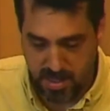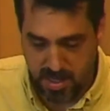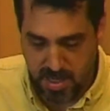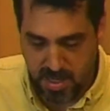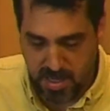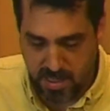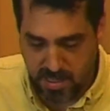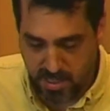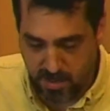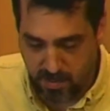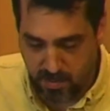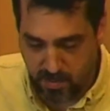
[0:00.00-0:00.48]

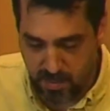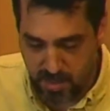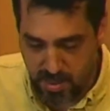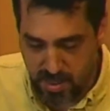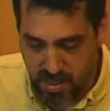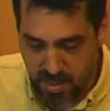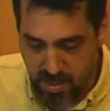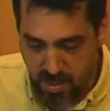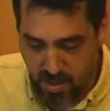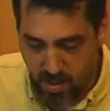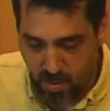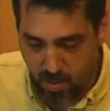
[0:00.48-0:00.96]
Can
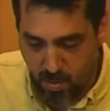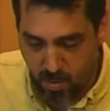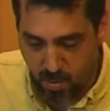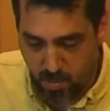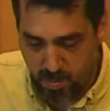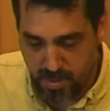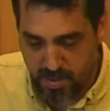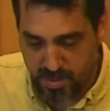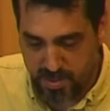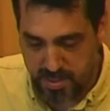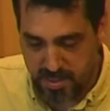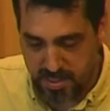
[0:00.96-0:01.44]
we
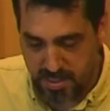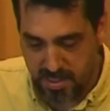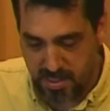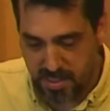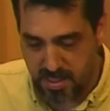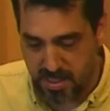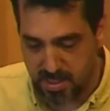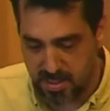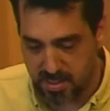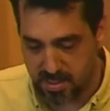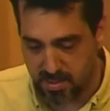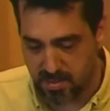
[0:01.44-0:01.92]
always get
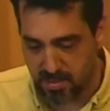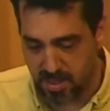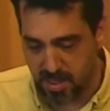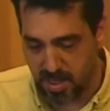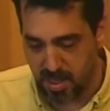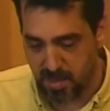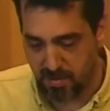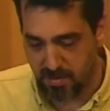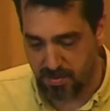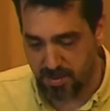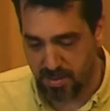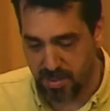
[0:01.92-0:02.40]
into the
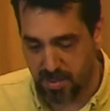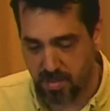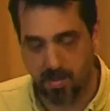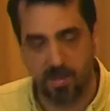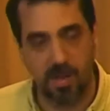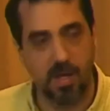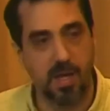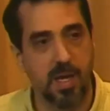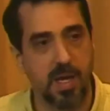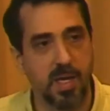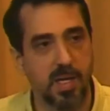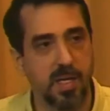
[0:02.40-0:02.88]
healthcare
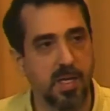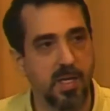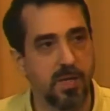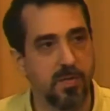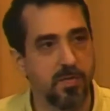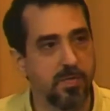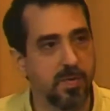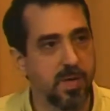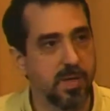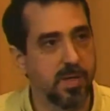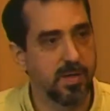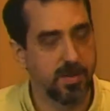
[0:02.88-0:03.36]
line in
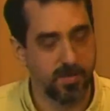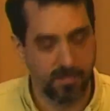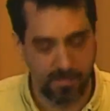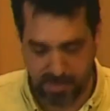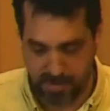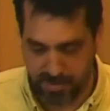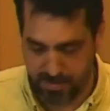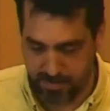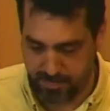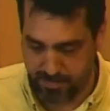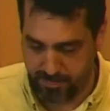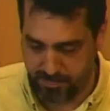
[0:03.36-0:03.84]
front of
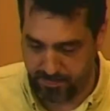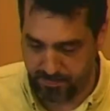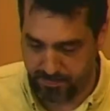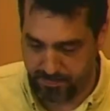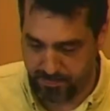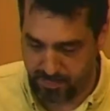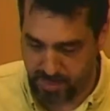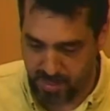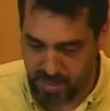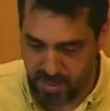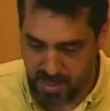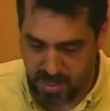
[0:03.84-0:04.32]
them?
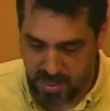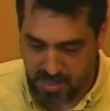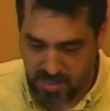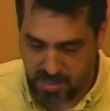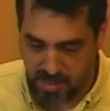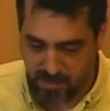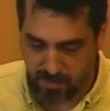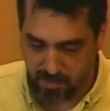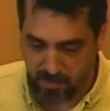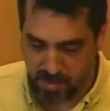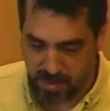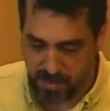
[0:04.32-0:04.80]

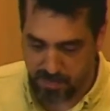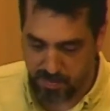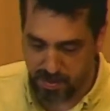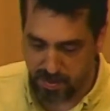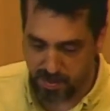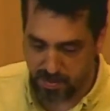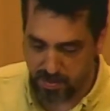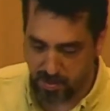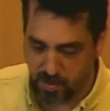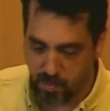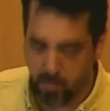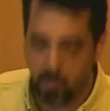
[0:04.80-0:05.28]
Can we
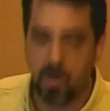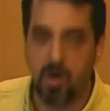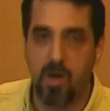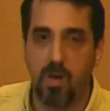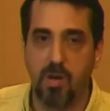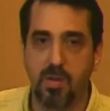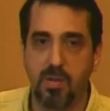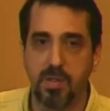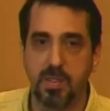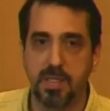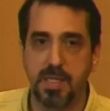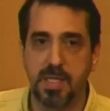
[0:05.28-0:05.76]
build a
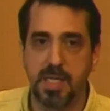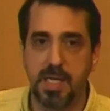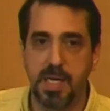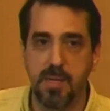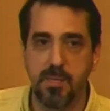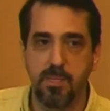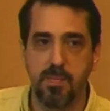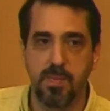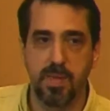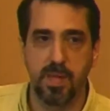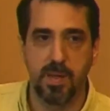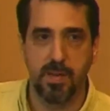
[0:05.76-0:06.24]
wall to
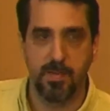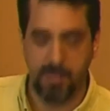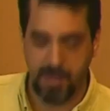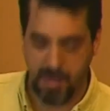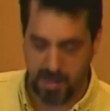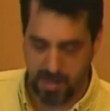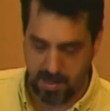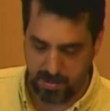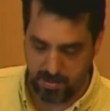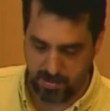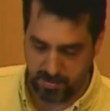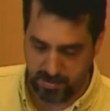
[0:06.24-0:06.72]
keep them
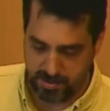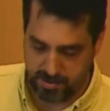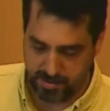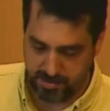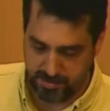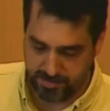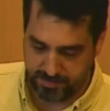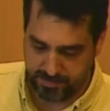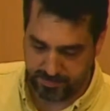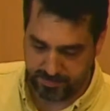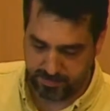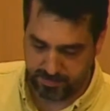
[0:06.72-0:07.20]
out?
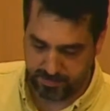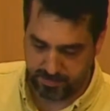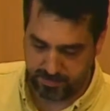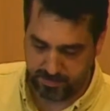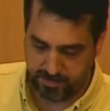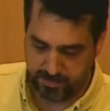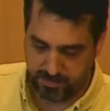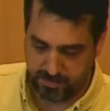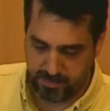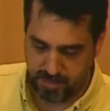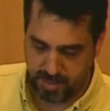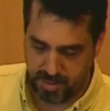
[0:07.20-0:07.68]

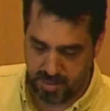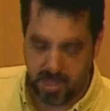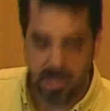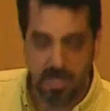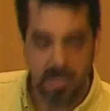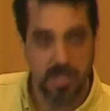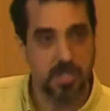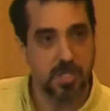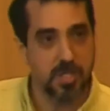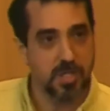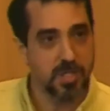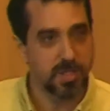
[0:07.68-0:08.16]

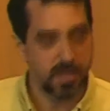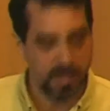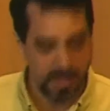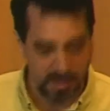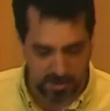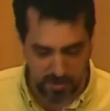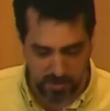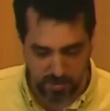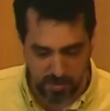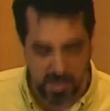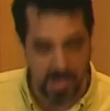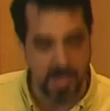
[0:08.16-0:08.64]
Just
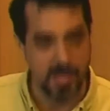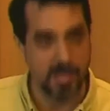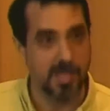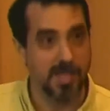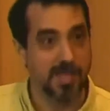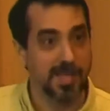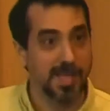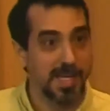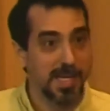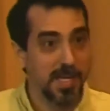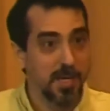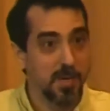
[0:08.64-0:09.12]
this week,
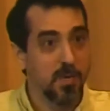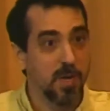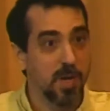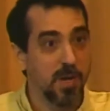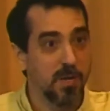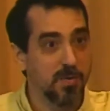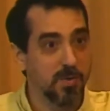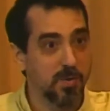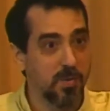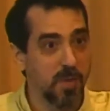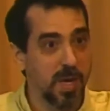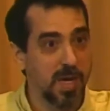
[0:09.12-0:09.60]
they knew I
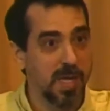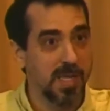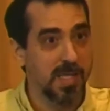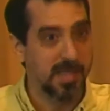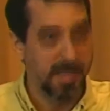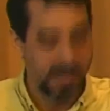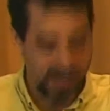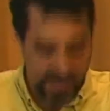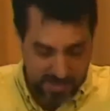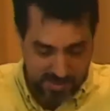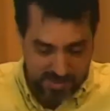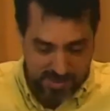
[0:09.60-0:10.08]
was writing
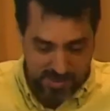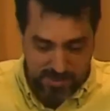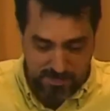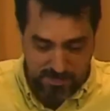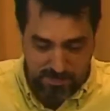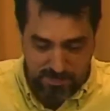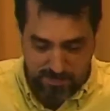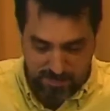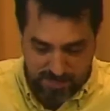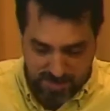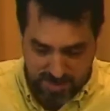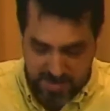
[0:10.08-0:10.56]
this and they
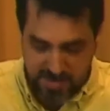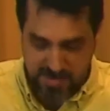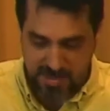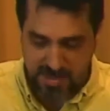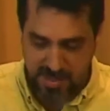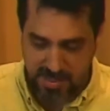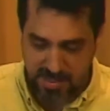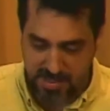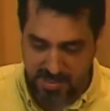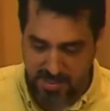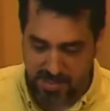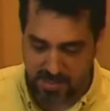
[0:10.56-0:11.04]

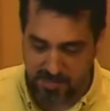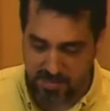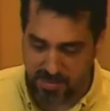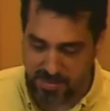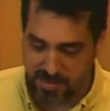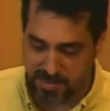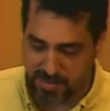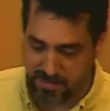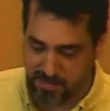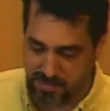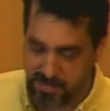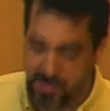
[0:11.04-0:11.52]
decided to give me
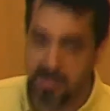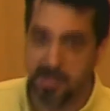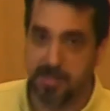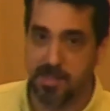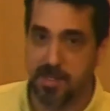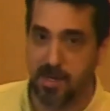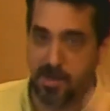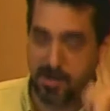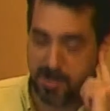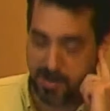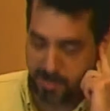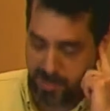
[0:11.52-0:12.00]
something to
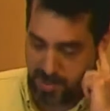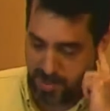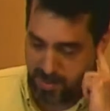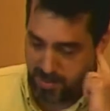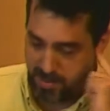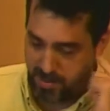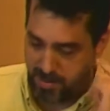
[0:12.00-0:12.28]
talk about.